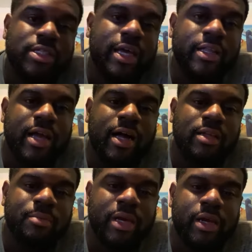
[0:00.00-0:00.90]
that
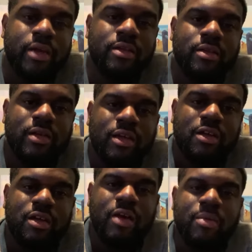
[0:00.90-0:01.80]
dollar, man.
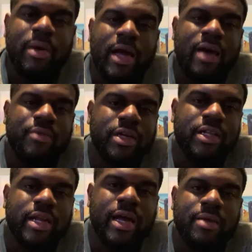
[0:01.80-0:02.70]
Yeah, everybody have a good
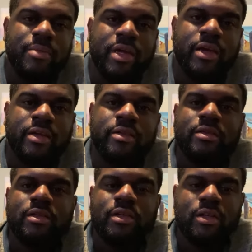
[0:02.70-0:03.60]
night, man.
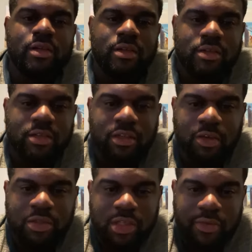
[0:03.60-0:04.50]

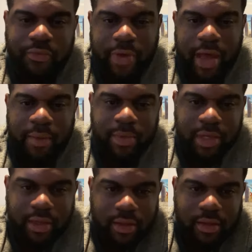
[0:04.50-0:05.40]
Salute to the
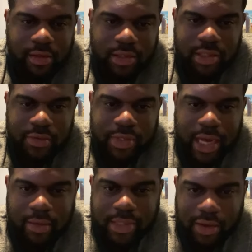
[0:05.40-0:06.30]
family. Steve
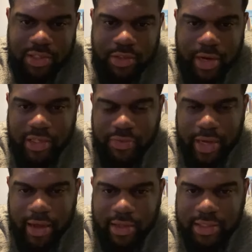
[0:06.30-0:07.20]
Thompson, I was transferred
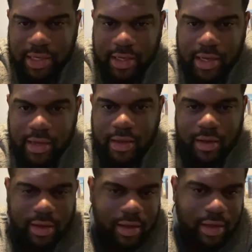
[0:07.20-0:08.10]
out of TD
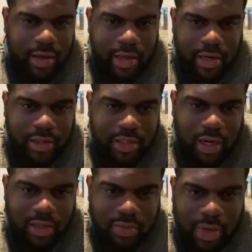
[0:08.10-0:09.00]
and into
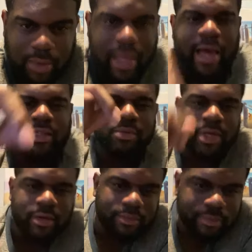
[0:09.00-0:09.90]
Charles Schwab last
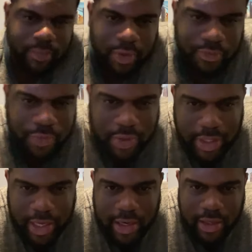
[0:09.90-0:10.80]
week. I'm fully
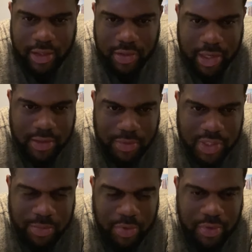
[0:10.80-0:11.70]
in, and the transfer was
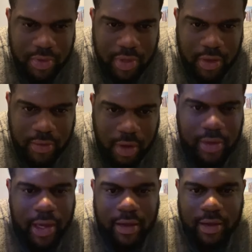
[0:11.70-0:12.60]
smoother than dough.
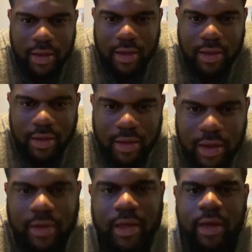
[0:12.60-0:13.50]
Okay.
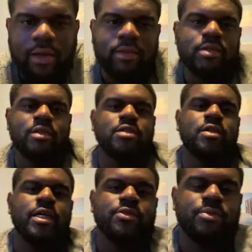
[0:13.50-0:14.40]
Okay, so the
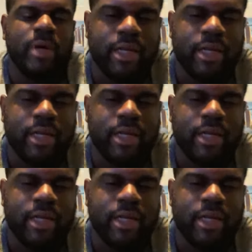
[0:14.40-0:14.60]
transfer might